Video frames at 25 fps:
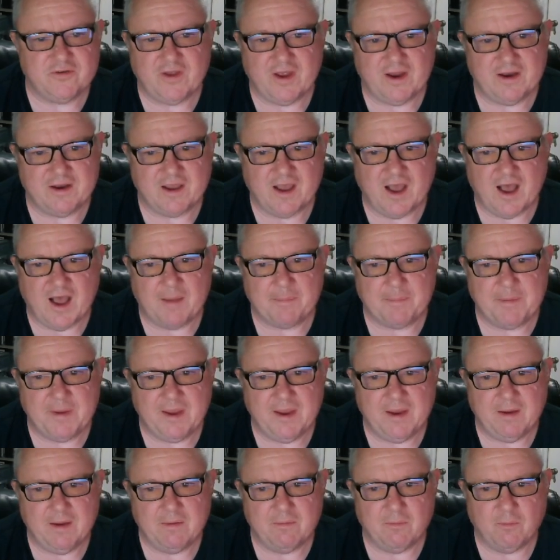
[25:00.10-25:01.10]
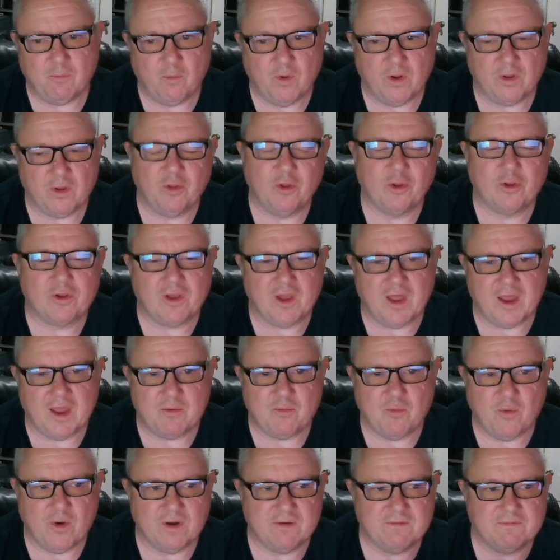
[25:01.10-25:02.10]
had to copy what looked like
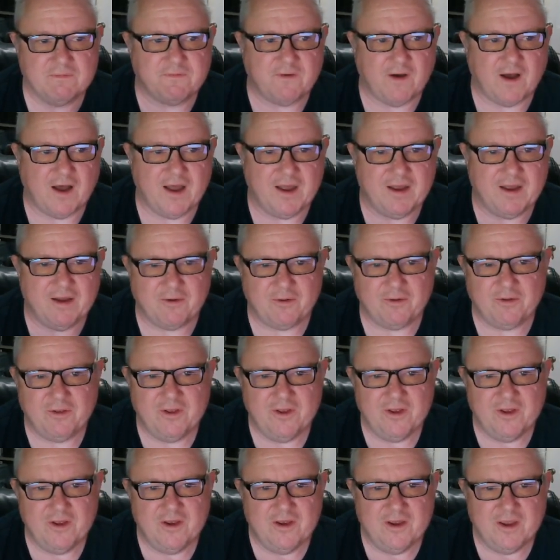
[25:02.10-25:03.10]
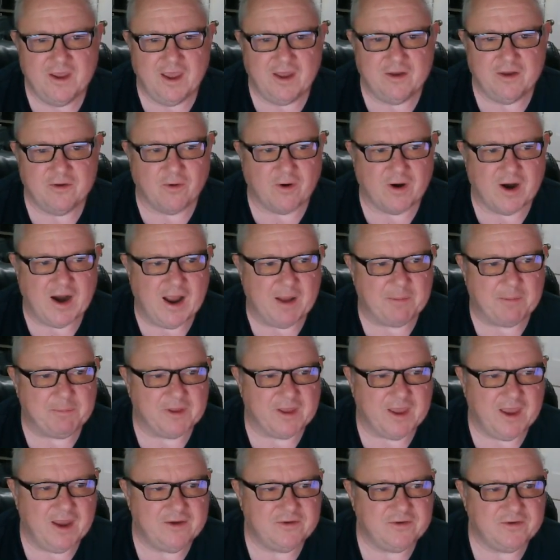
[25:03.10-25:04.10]
one file into our
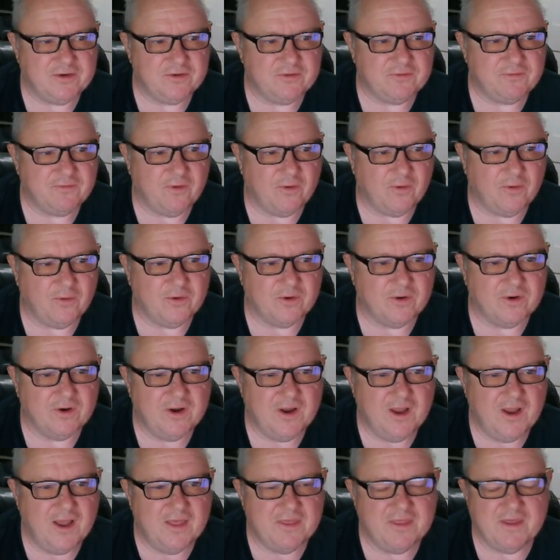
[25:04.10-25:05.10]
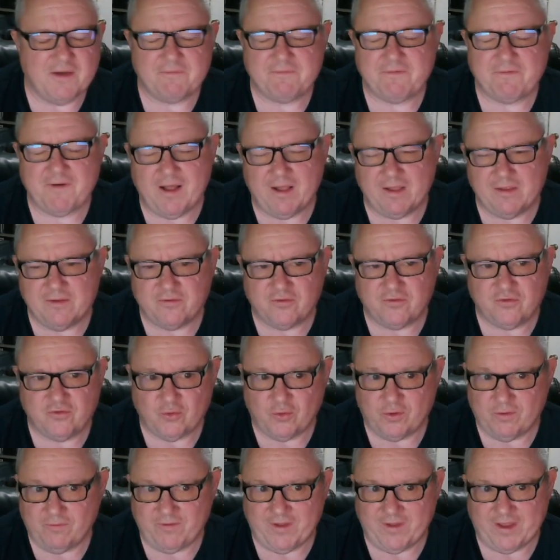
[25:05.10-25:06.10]
applications folder. That file is
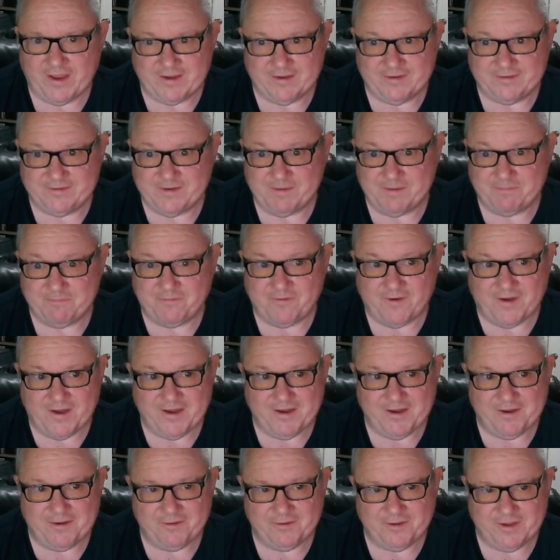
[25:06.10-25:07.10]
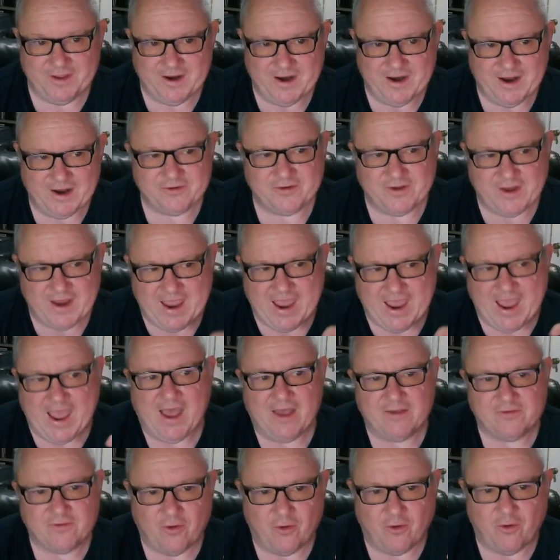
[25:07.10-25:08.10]
sort of like a zip file. It actually
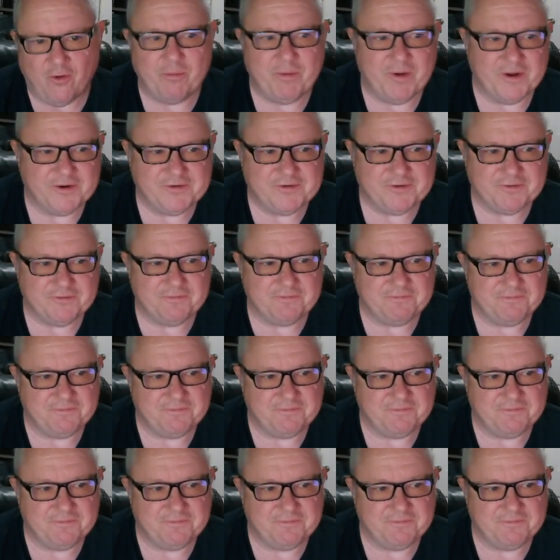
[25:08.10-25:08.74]
has a whole bunch of